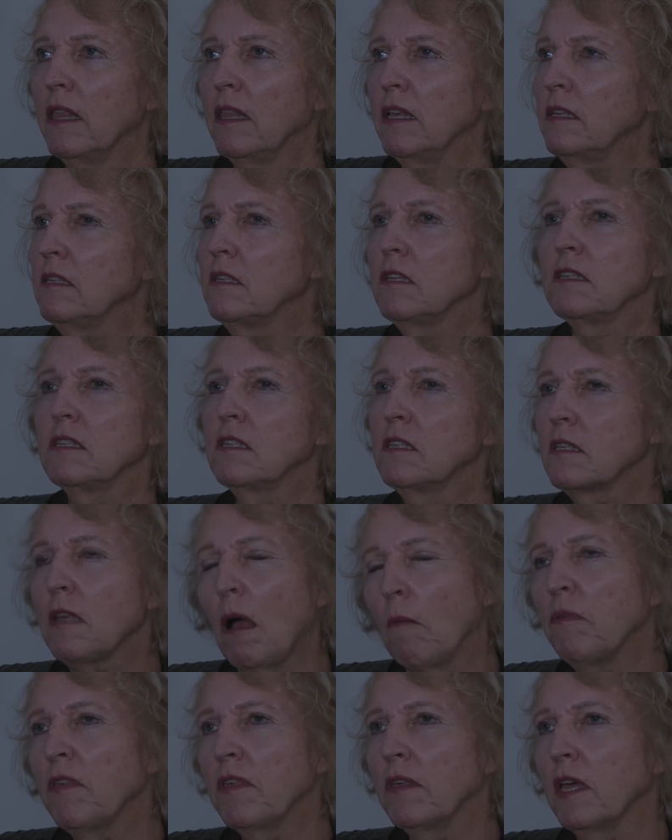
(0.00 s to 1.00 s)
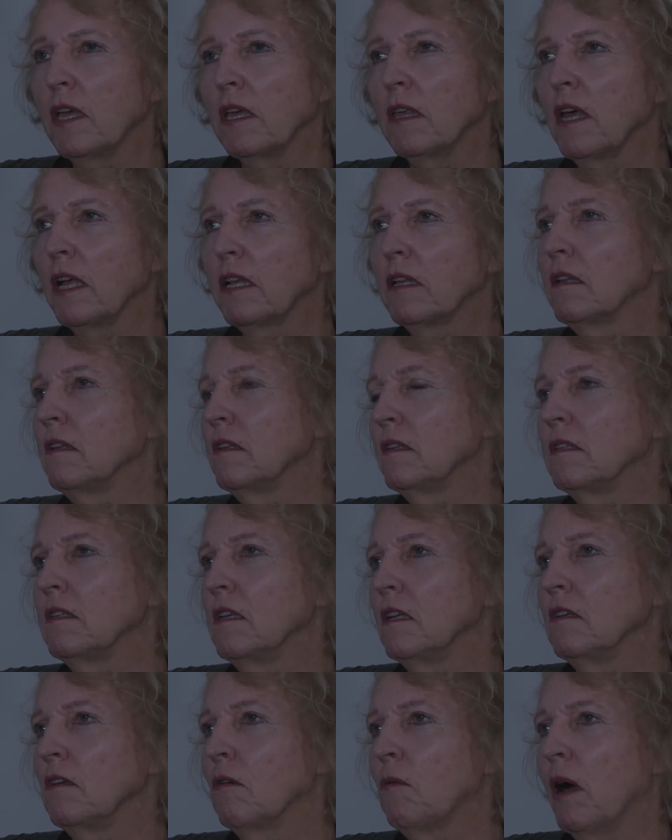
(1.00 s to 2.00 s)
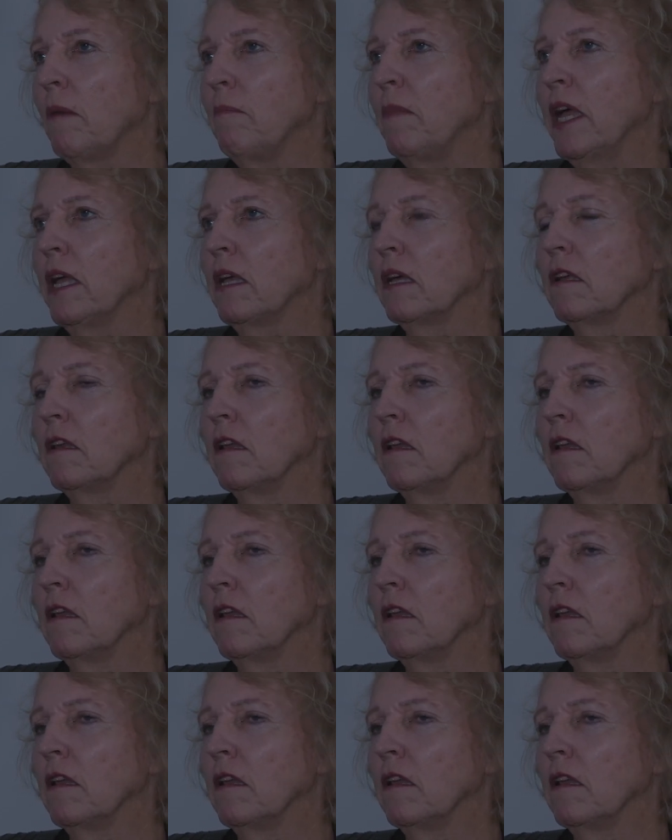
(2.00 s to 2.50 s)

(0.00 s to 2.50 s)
It's, it's just it? something that didn't quite make it.